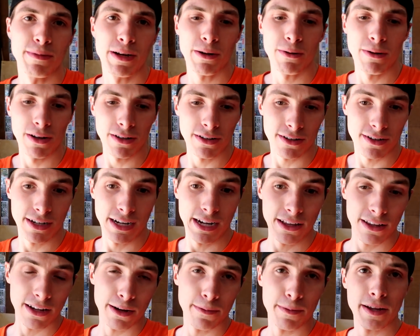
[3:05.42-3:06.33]
MIG welder
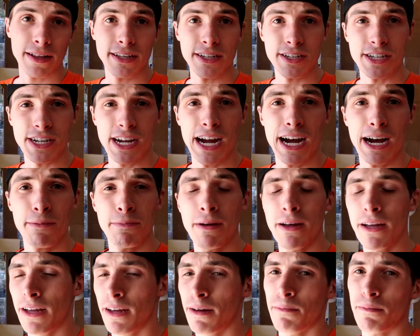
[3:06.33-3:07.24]
now that I'm at the
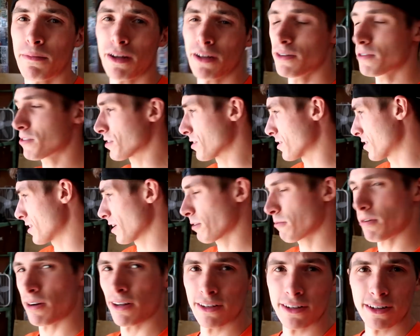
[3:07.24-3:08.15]
shop, but I'll use the stick
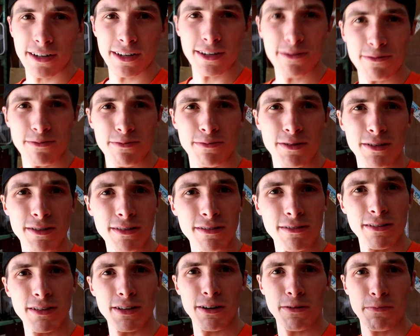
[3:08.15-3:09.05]
welder because we'll,
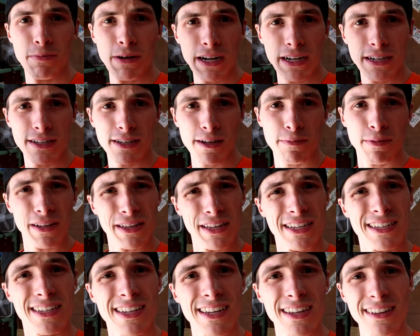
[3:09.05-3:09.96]
you know, practice up on the
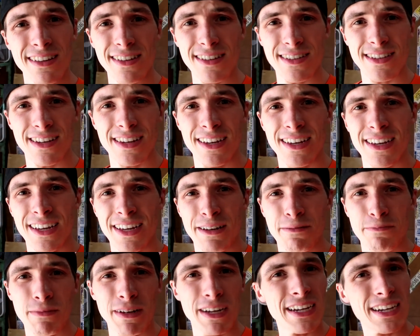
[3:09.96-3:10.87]
skills.
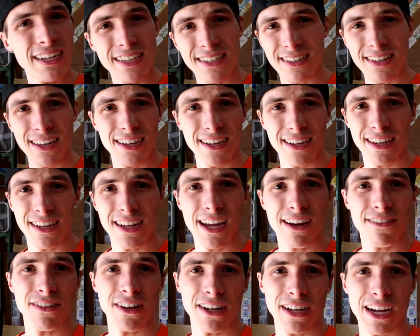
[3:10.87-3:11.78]
MIG is like
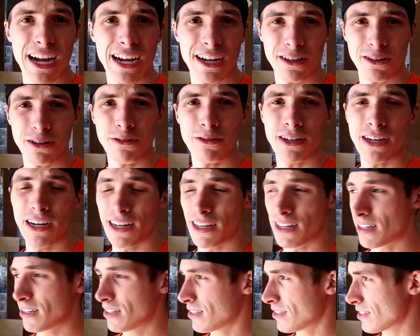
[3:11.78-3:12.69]
having a hot glue gun.
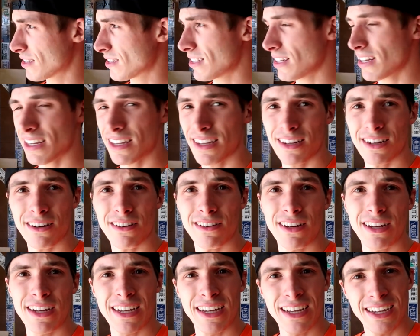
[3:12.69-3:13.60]
Stick, you know,
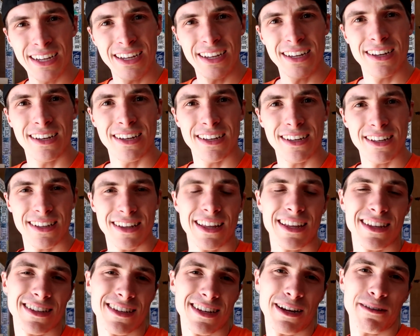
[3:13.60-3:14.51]

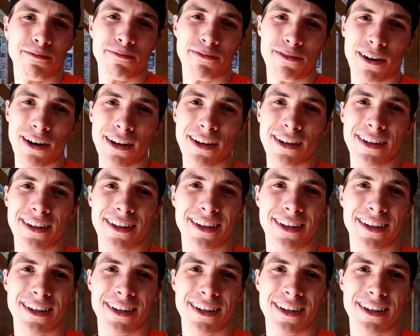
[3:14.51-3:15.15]
that's something fun.